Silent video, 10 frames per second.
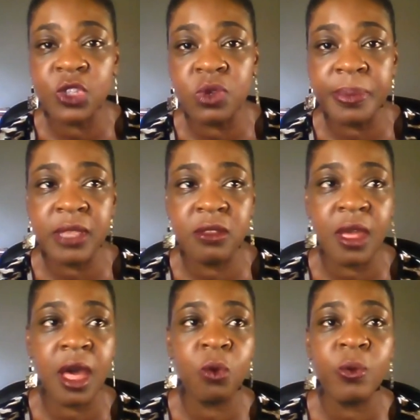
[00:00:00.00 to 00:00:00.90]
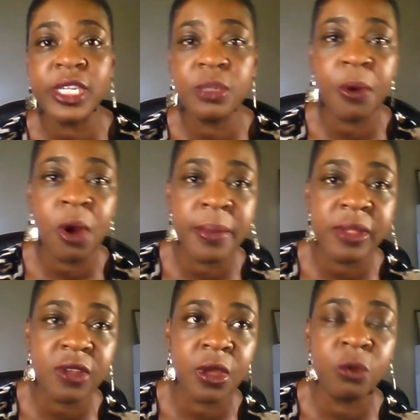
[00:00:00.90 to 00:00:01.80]
would be done, which
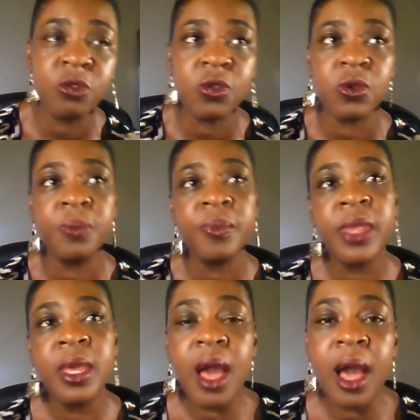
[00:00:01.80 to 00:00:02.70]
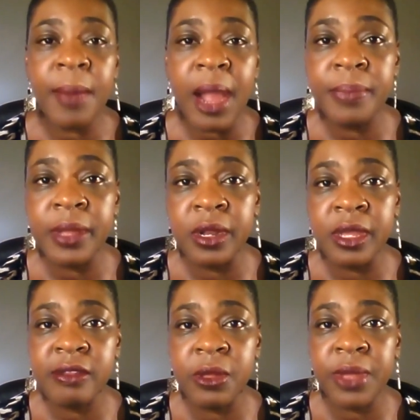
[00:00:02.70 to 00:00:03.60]
departments to go to. Our
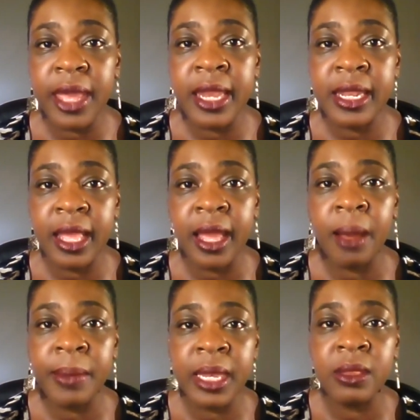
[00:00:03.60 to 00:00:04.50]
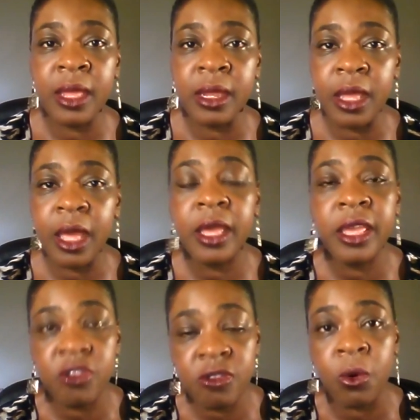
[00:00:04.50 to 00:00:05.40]
building is located in a
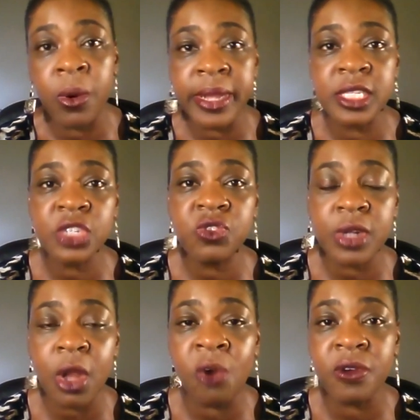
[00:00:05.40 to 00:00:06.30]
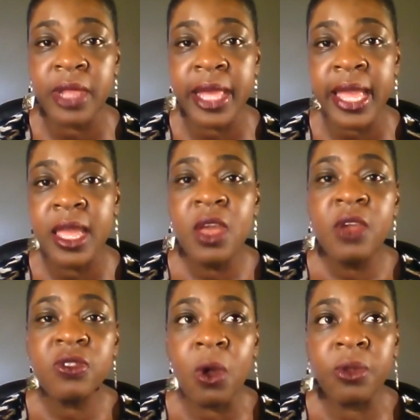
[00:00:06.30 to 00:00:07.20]
historic district overlay.
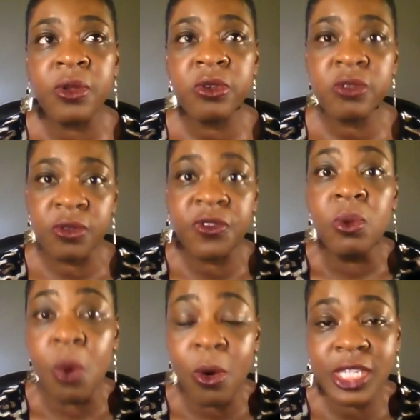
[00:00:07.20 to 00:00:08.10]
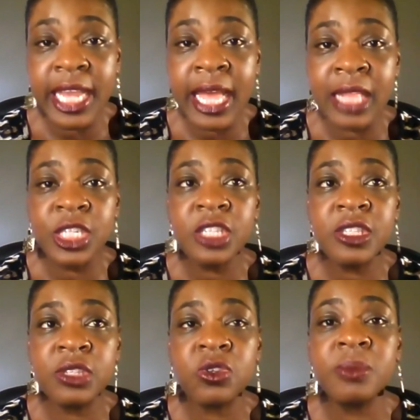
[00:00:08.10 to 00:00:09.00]
So there's a few more challenges
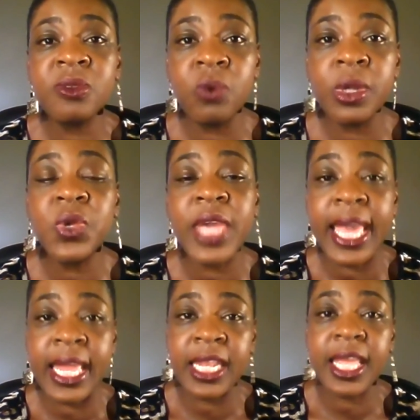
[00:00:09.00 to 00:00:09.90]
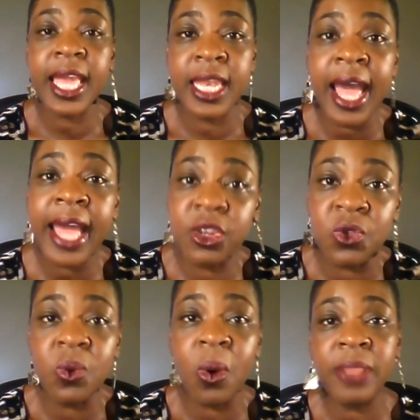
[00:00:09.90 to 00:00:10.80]
in terms of what you can and cannot
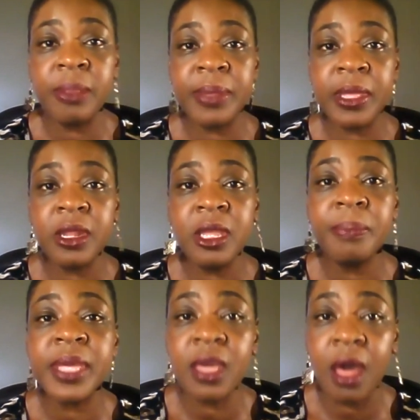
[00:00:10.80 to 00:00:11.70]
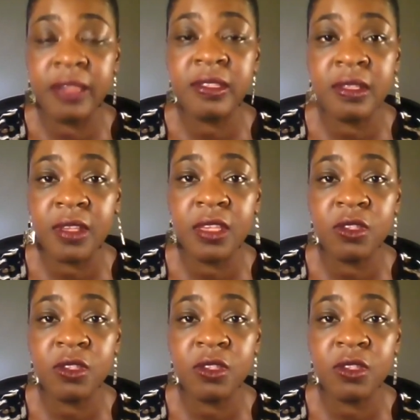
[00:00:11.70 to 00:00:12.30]
do on the building because it's